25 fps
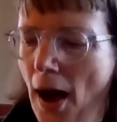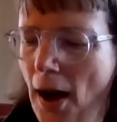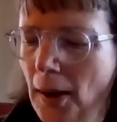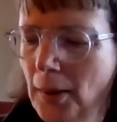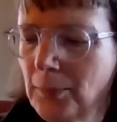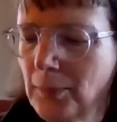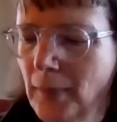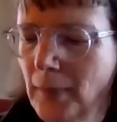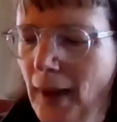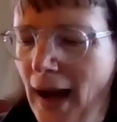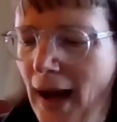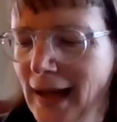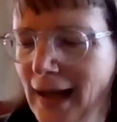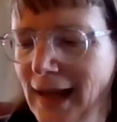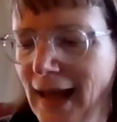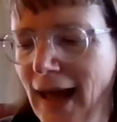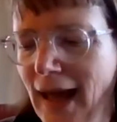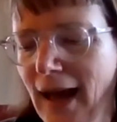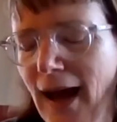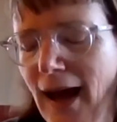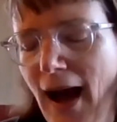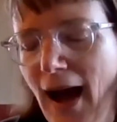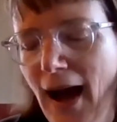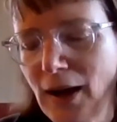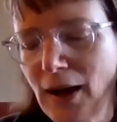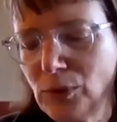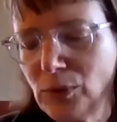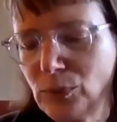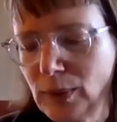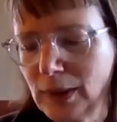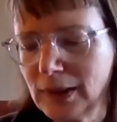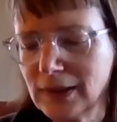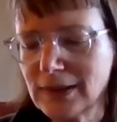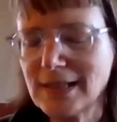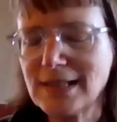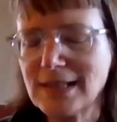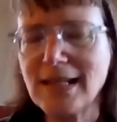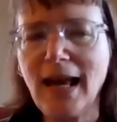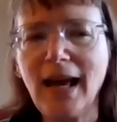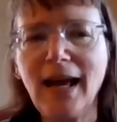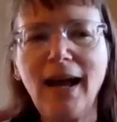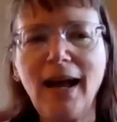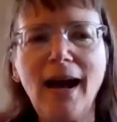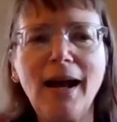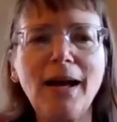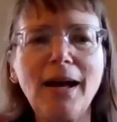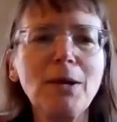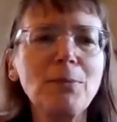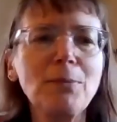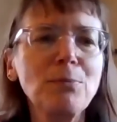I will
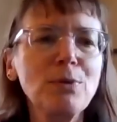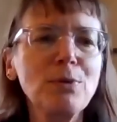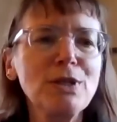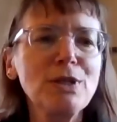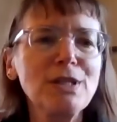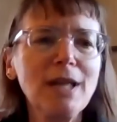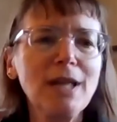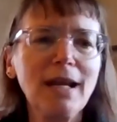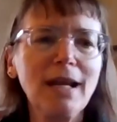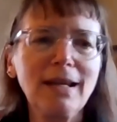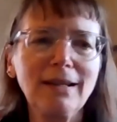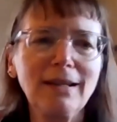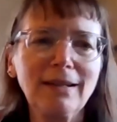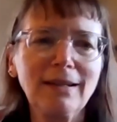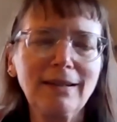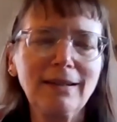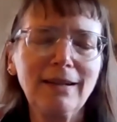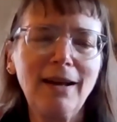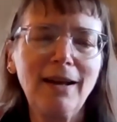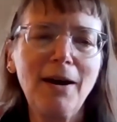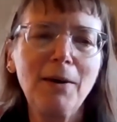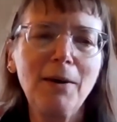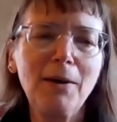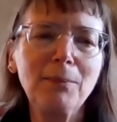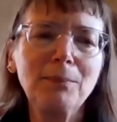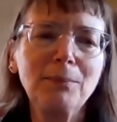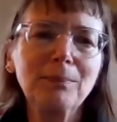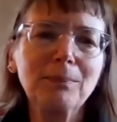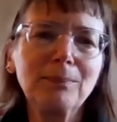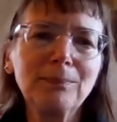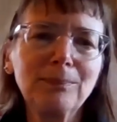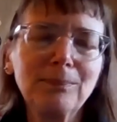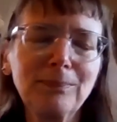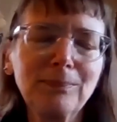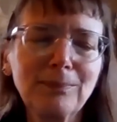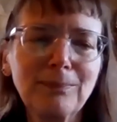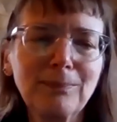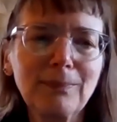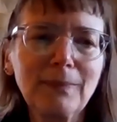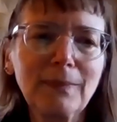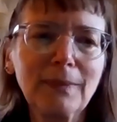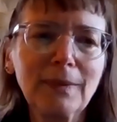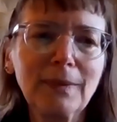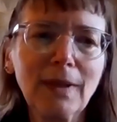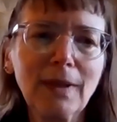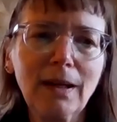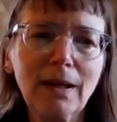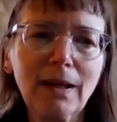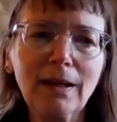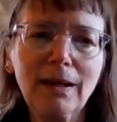say I appreciate
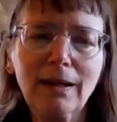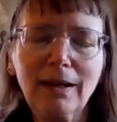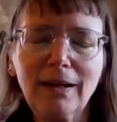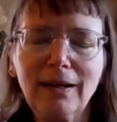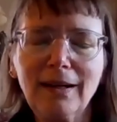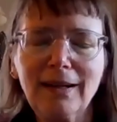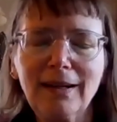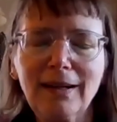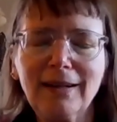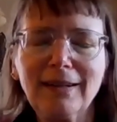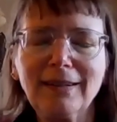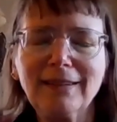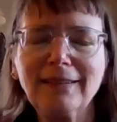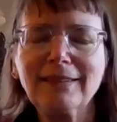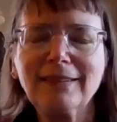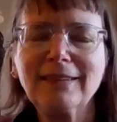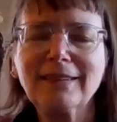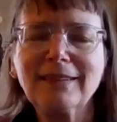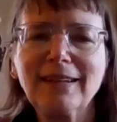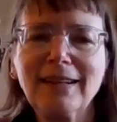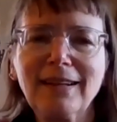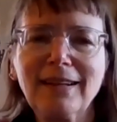Councilor